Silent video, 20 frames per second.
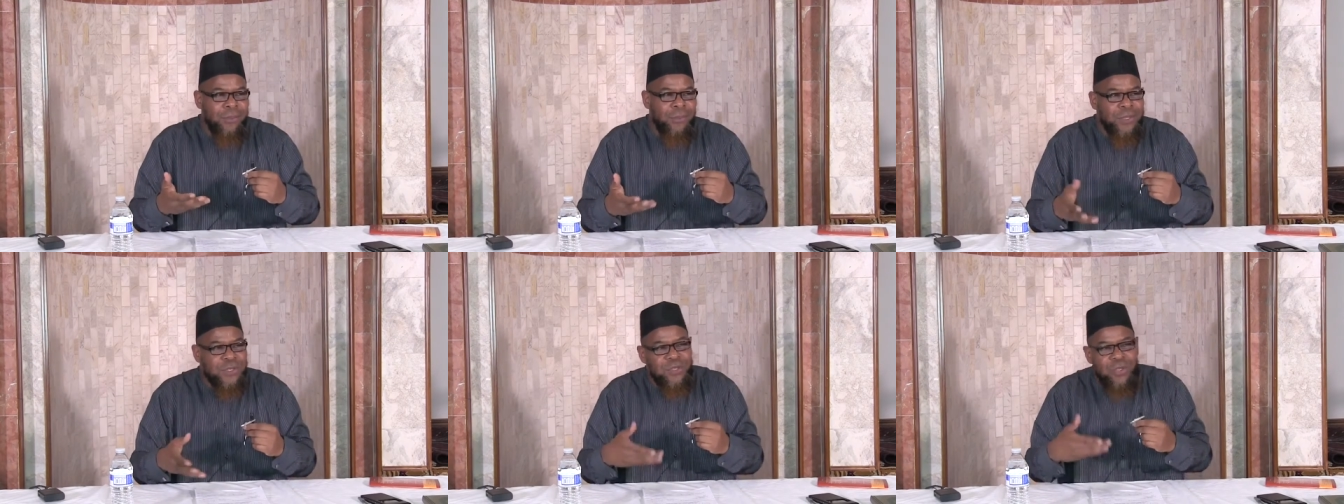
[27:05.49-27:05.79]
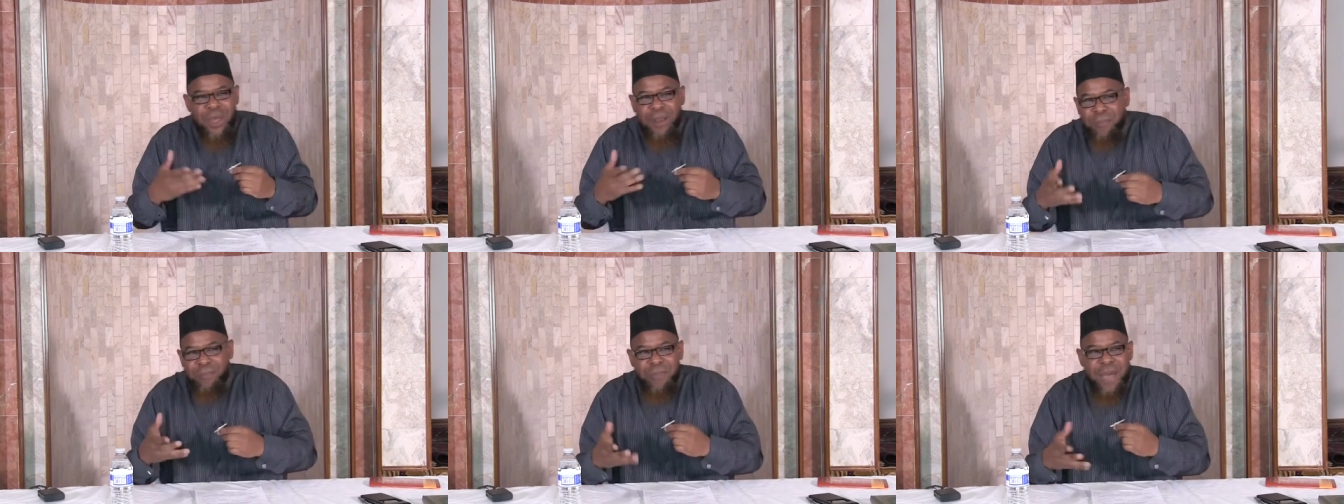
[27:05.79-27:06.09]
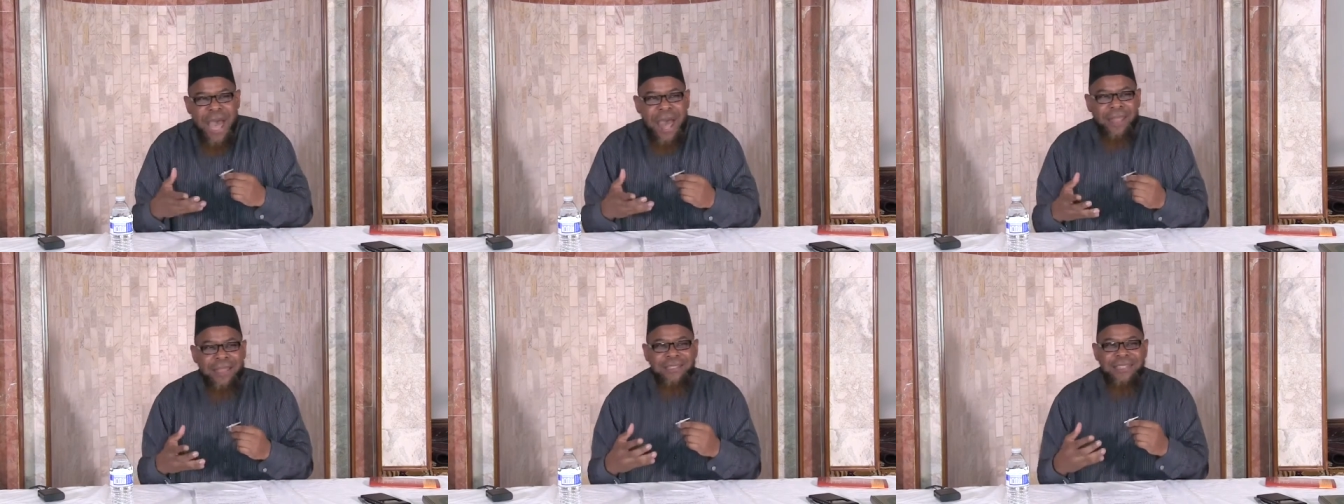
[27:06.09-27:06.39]
We start
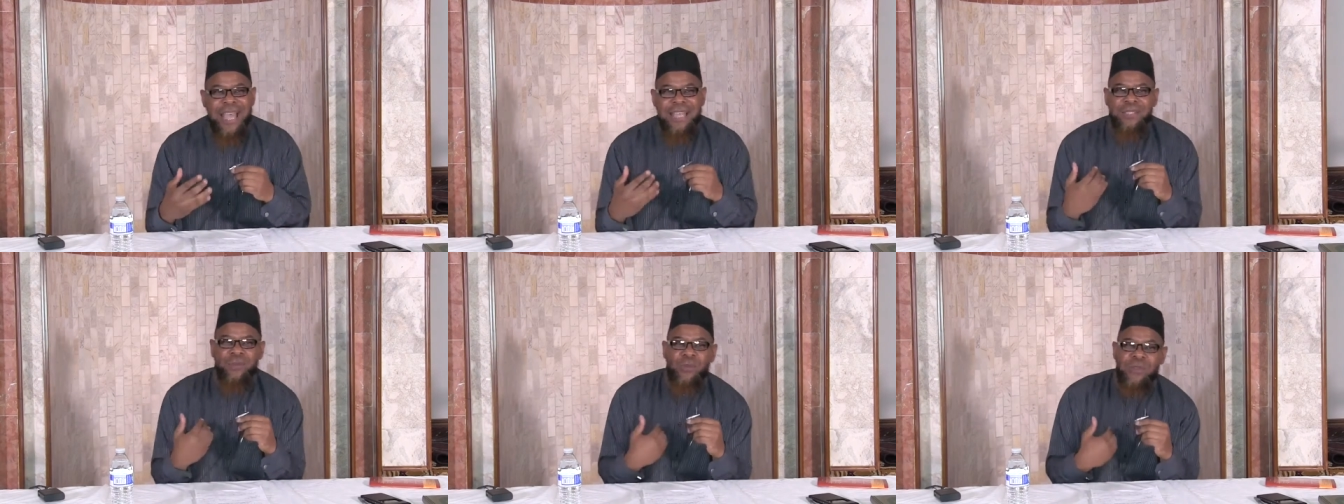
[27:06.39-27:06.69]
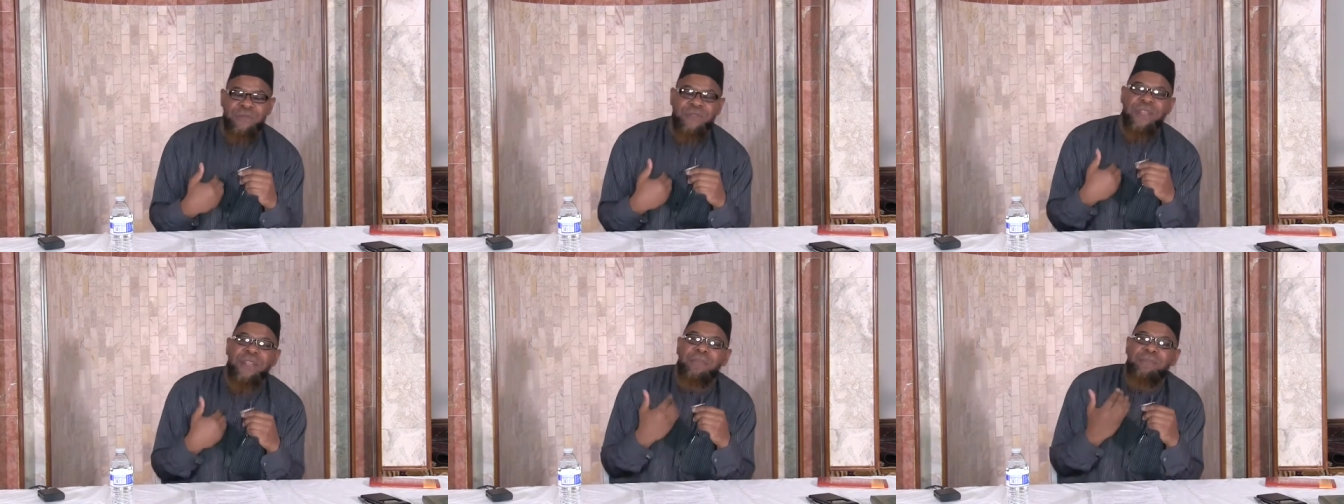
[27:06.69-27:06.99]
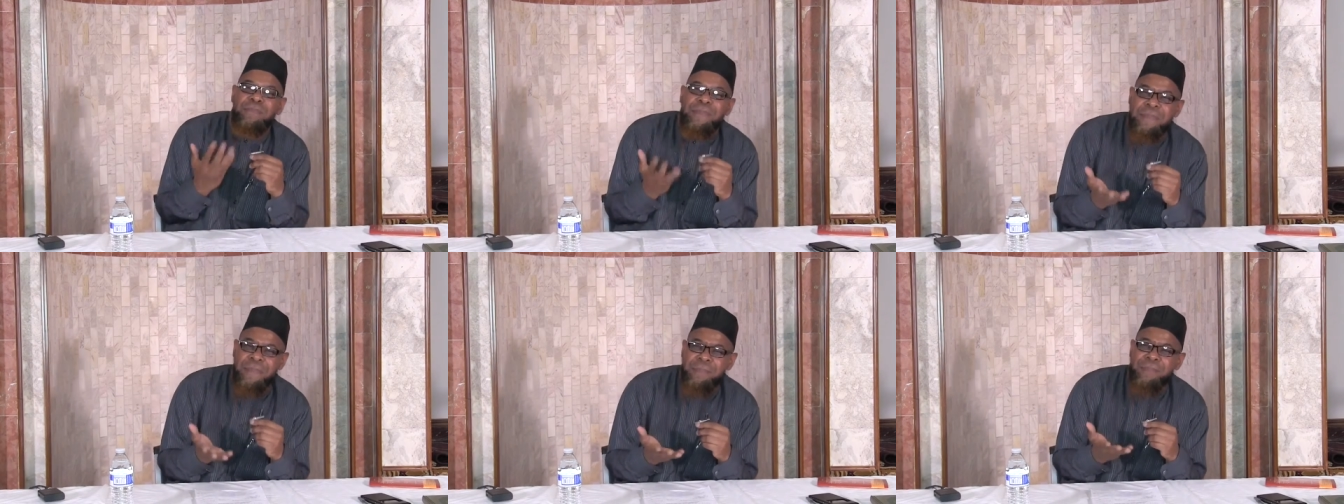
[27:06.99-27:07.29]
apologizing. We
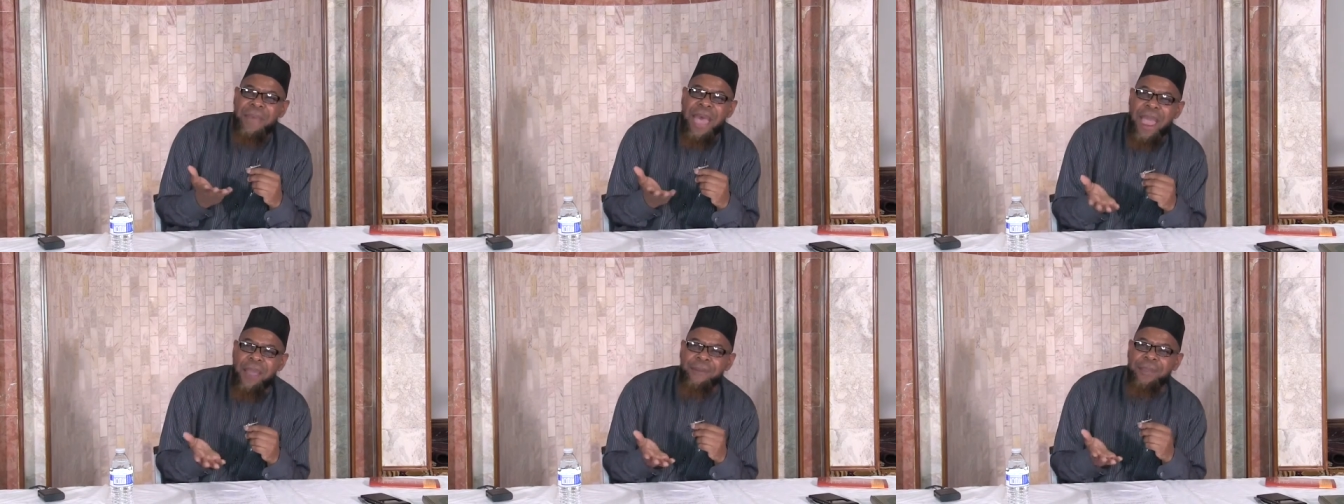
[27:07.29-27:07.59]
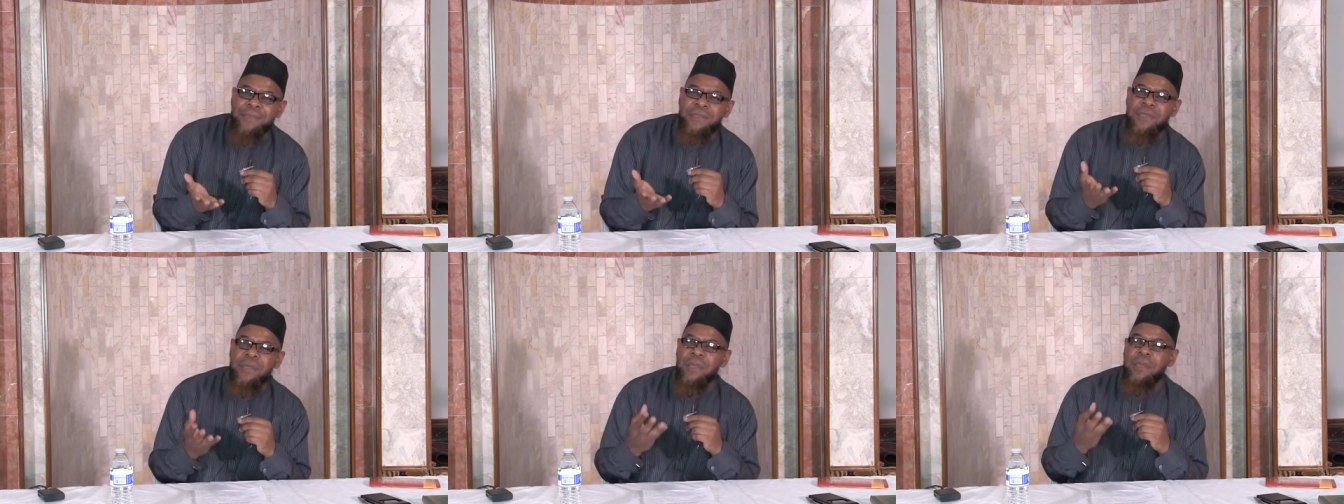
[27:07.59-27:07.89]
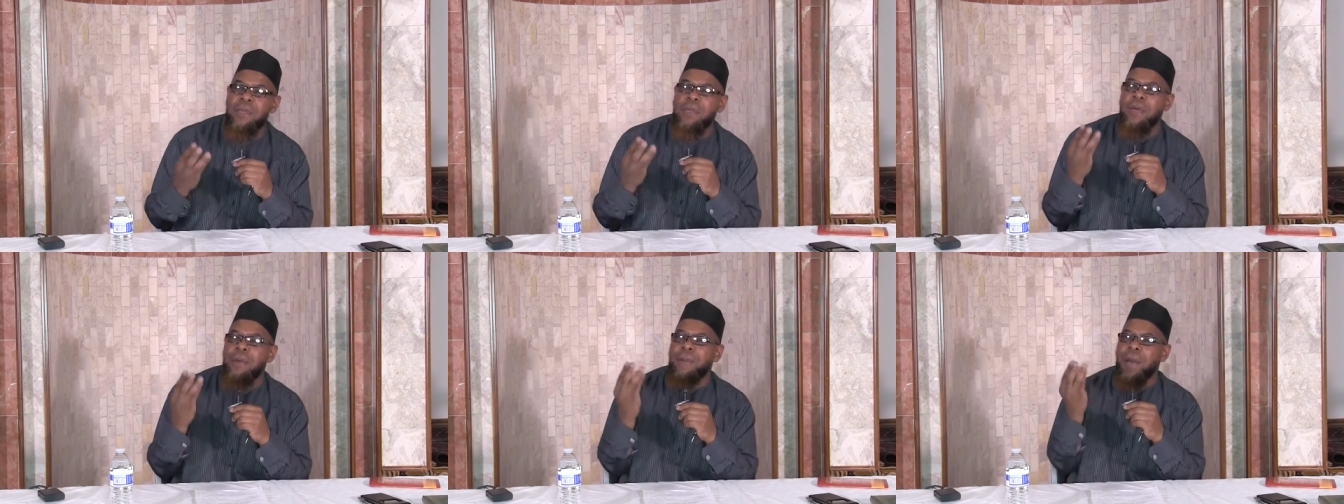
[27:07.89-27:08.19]
feel embarrassed